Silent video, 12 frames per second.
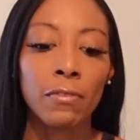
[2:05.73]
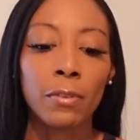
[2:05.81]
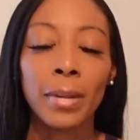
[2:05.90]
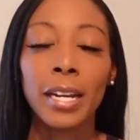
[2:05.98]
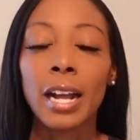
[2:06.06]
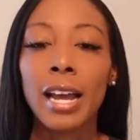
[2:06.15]
for
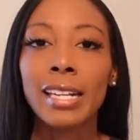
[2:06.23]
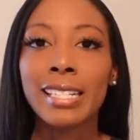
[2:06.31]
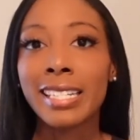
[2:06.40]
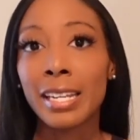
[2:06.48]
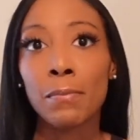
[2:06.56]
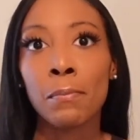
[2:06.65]
me to kind
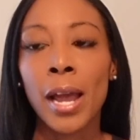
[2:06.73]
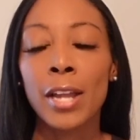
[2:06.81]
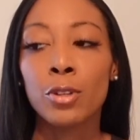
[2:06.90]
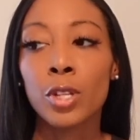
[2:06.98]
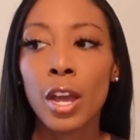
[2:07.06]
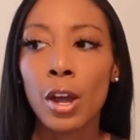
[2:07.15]
of dip my
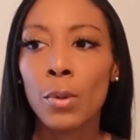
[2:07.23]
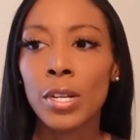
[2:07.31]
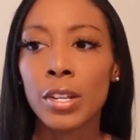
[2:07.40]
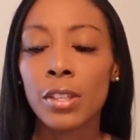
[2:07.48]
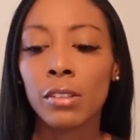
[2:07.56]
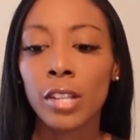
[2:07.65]
toe
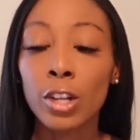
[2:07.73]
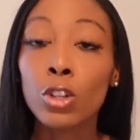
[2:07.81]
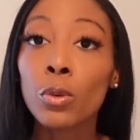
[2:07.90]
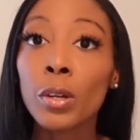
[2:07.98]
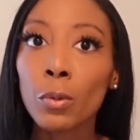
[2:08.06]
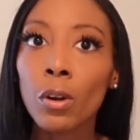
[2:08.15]
into the
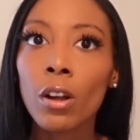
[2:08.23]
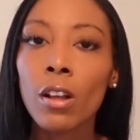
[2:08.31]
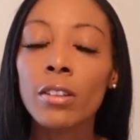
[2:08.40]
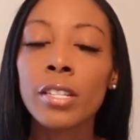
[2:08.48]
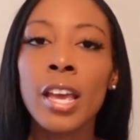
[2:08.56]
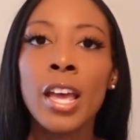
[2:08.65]
luxury
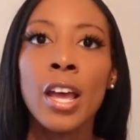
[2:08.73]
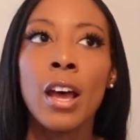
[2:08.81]
world